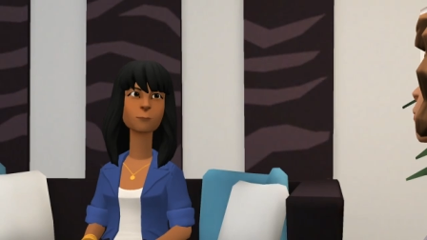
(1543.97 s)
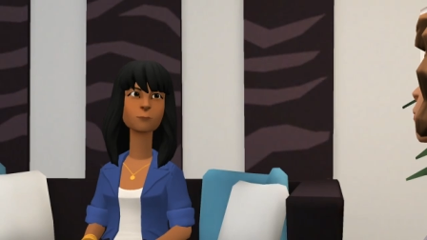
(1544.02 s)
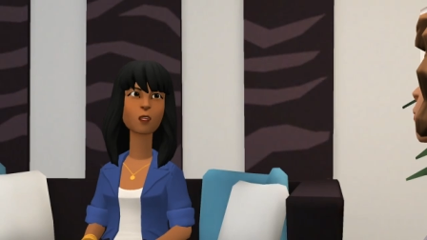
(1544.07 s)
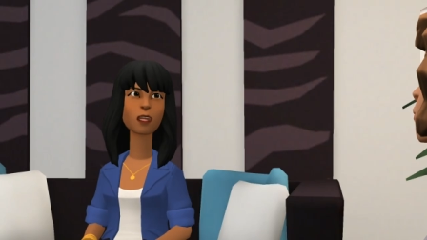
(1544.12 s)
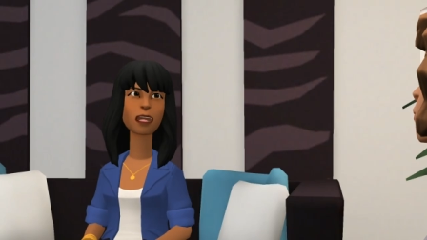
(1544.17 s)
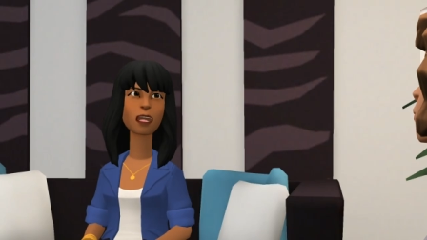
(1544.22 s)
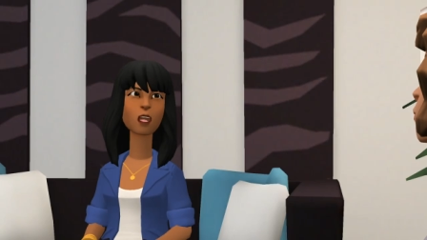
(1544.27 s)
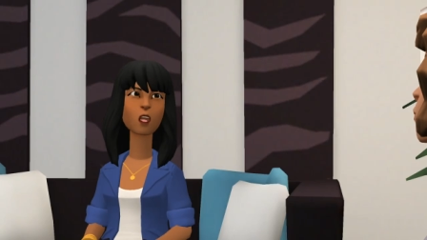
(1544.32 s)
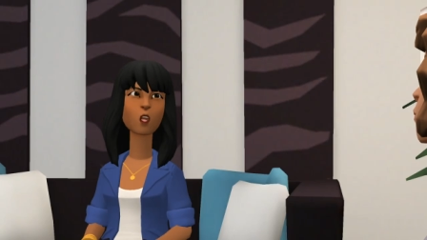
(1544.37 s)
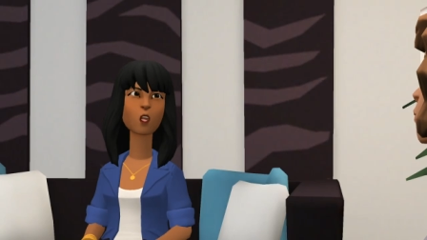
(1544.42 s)

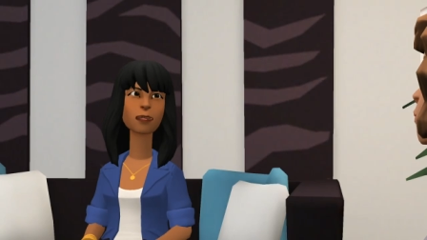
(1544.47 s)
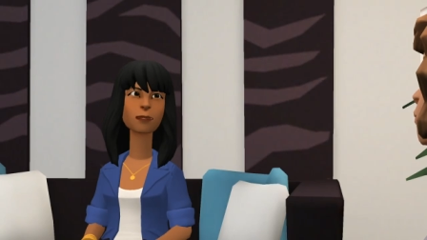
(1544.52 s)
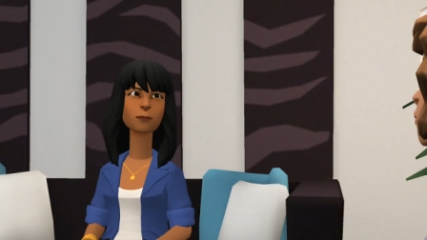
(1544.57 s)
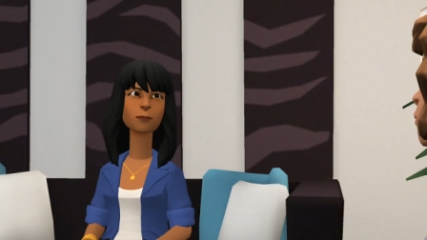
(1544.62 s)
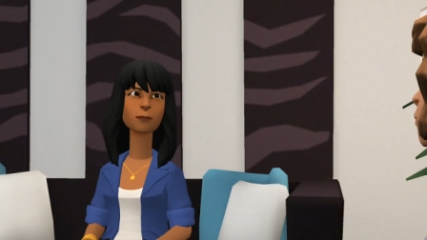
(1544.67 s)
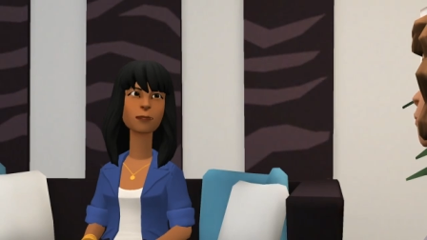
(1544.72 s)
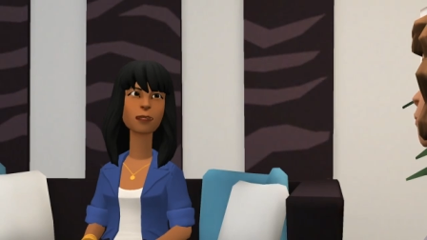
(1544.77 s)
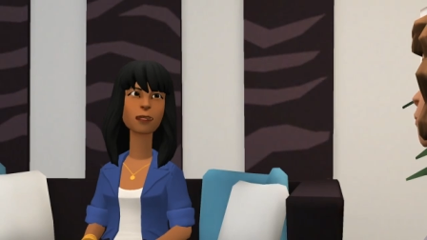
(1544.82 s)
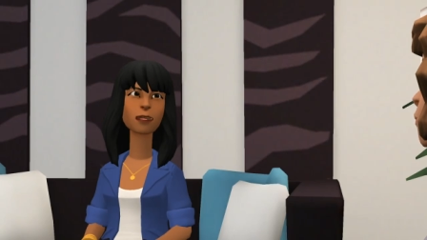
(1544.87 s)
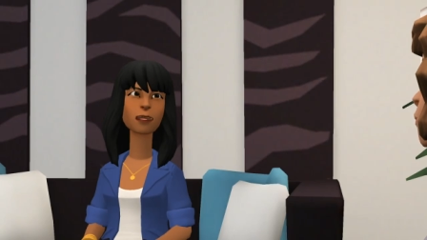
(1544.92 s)
Wow,
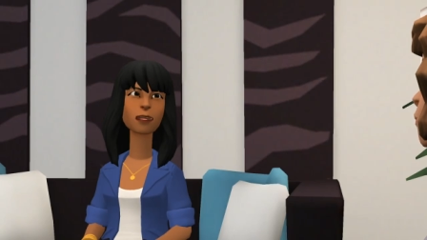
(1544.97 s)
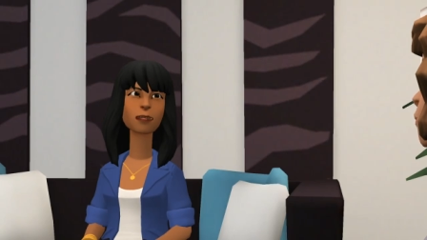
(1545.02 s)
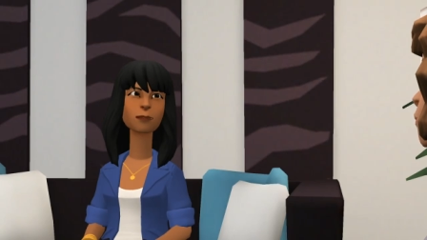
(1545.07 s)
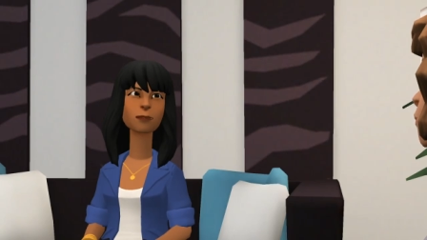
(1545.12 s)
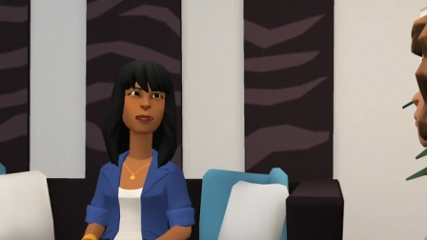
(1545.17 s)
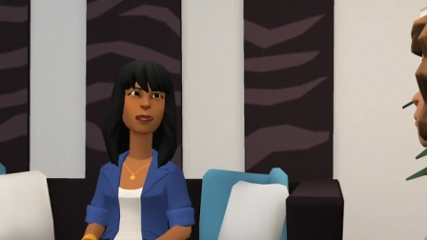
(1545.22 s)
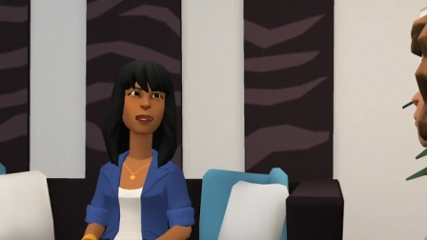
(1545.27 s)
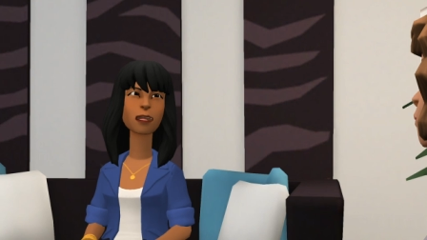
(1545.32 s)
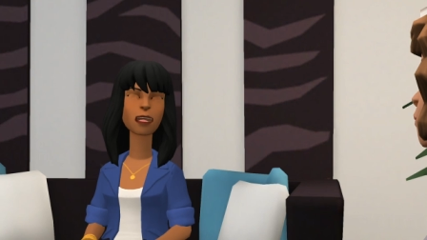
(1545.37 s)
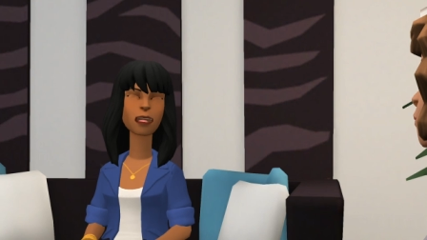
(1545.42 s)
I can
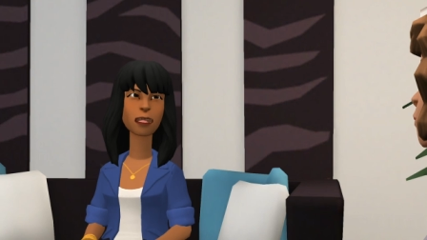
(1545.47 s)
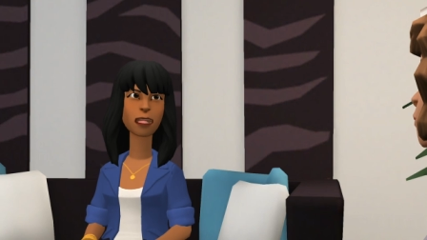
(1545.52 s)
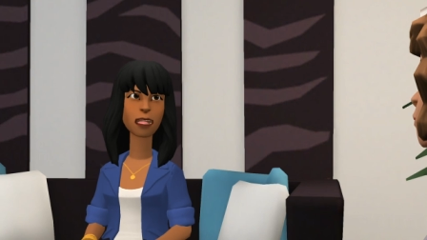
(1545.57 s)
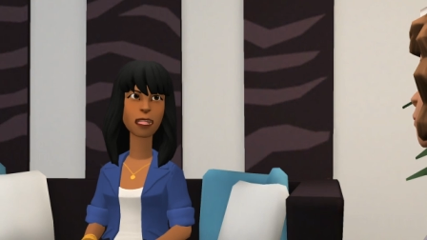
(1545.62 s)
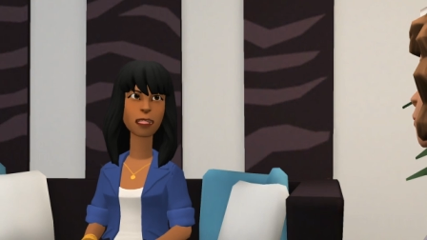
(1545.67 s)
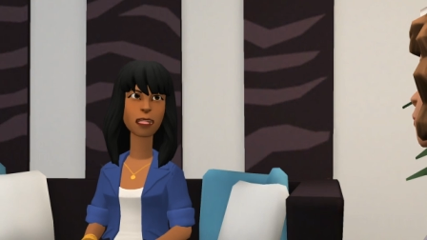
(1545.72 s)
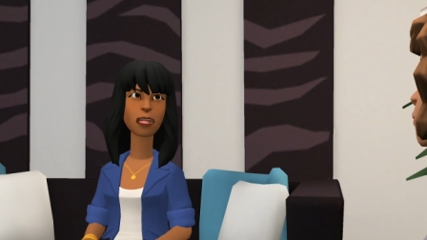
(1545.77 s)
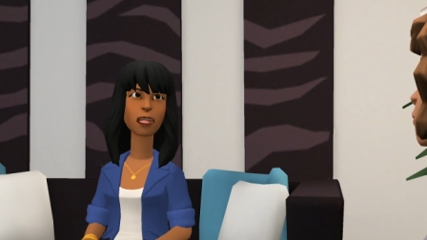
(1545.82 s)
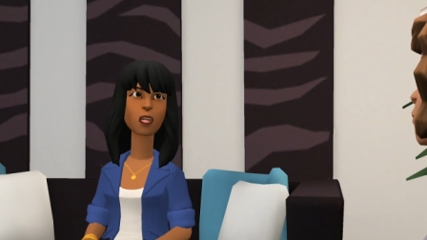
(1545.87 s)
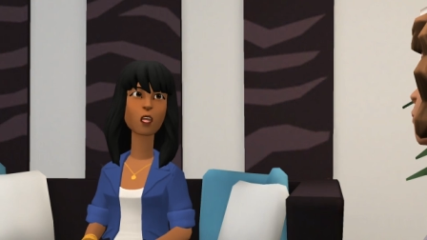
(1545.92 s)
see
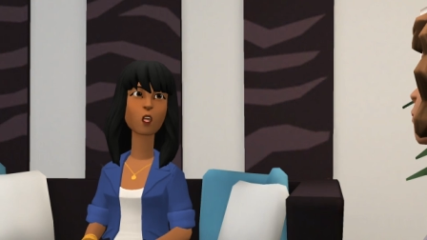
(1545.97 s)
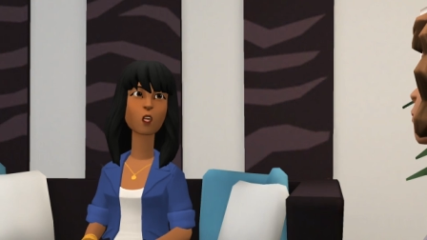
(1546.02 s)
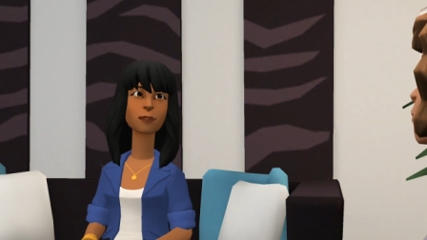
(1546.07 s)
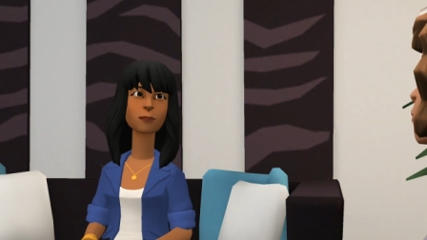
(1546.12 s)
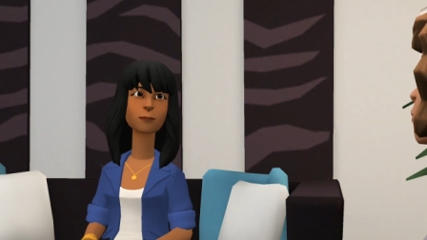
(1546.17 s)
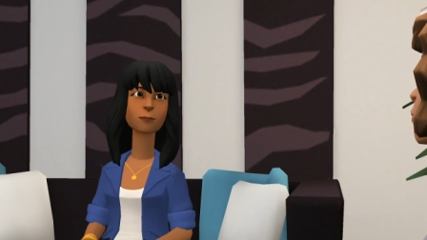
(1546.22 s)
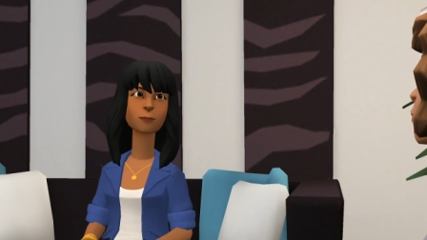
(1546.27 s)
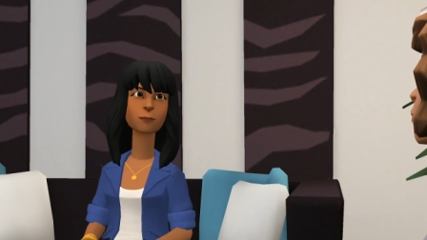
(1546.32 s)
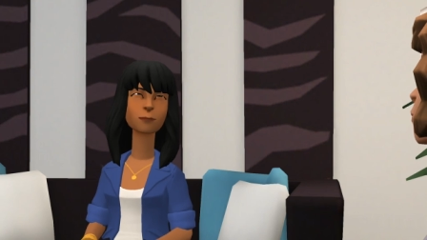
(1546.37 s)
clearly now.